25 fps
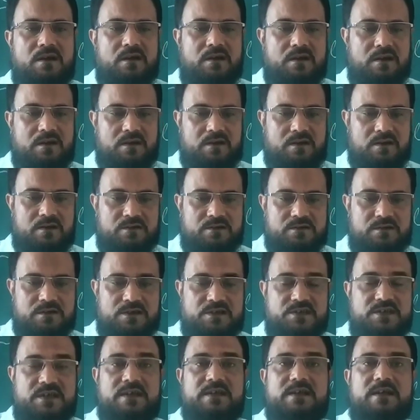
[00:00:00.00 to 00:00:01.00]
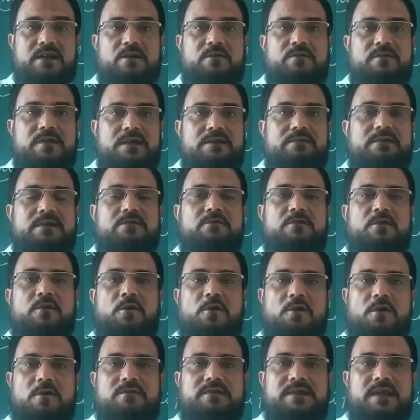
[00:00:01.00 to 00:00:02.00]
the standard of living for
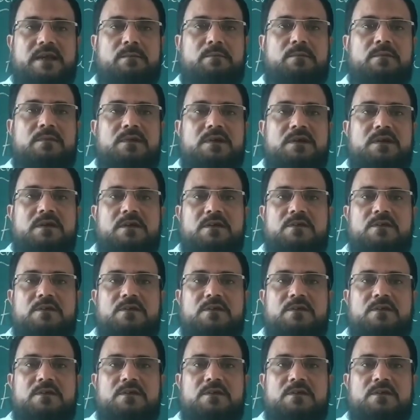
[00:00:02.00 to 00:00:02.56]
all of them.